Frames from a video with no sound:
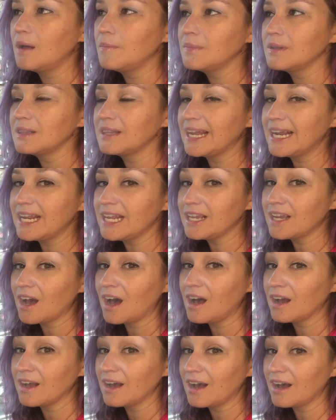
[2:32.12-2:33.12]
Lady
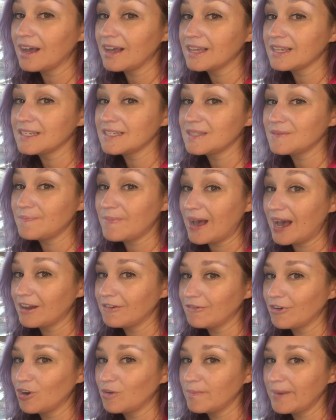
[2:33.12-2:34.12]
Gaga's
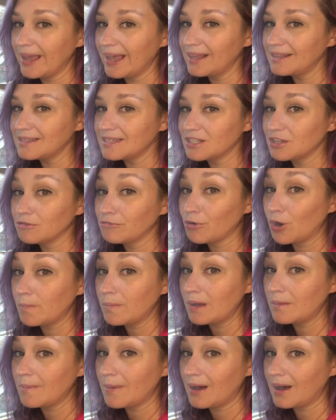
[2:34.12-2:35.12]
Bad Romance, the
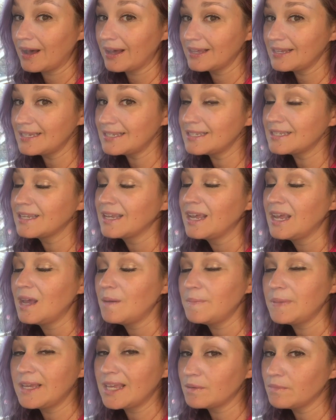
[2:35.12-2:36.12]
Romamas
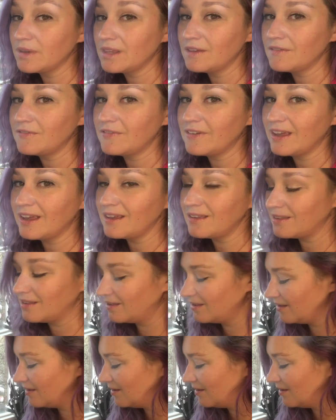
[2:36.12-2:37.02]
begin with a fifth.